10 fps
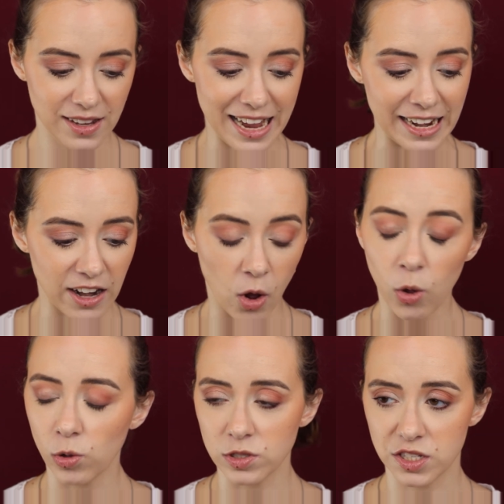and it
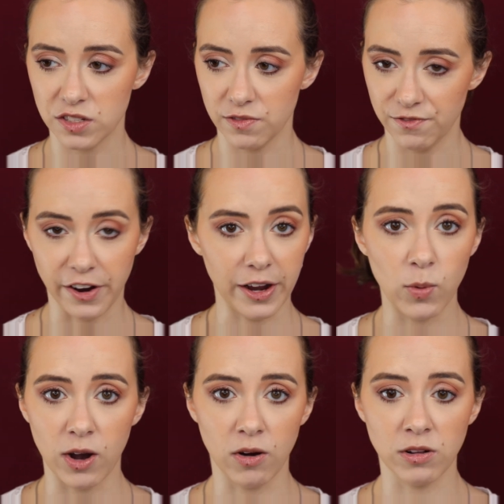holds very
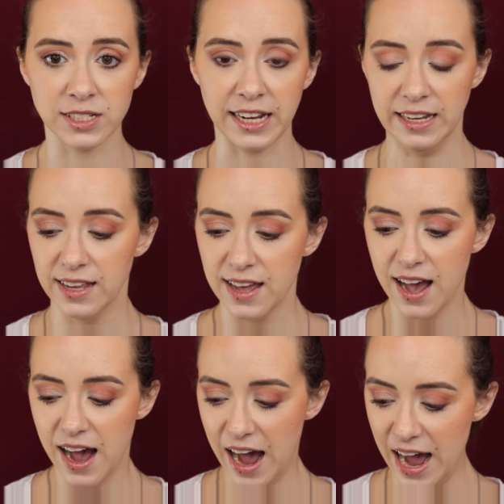well all day.
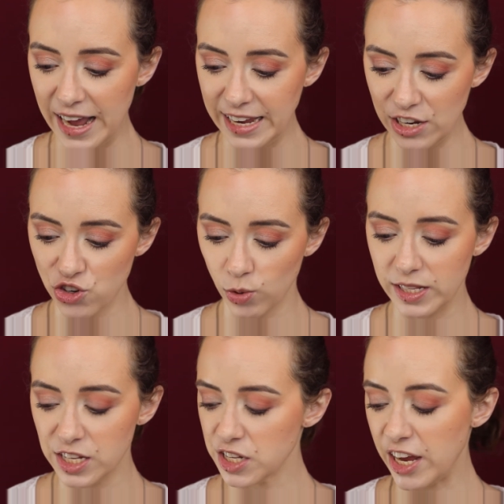I enjoyed
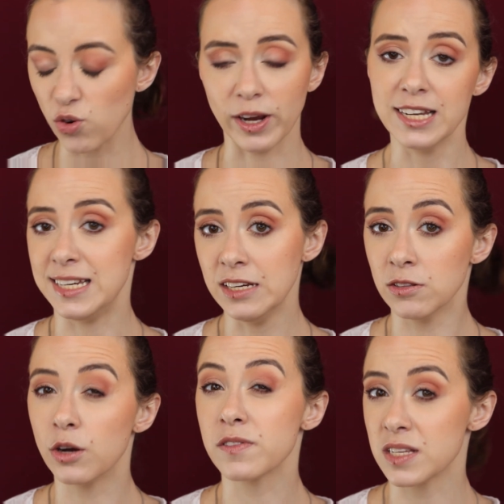this a great
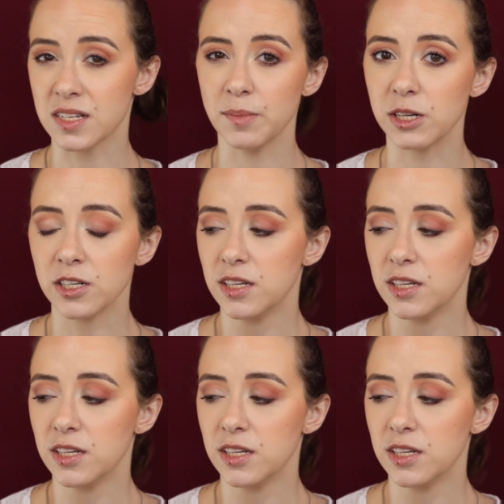deal over the summer.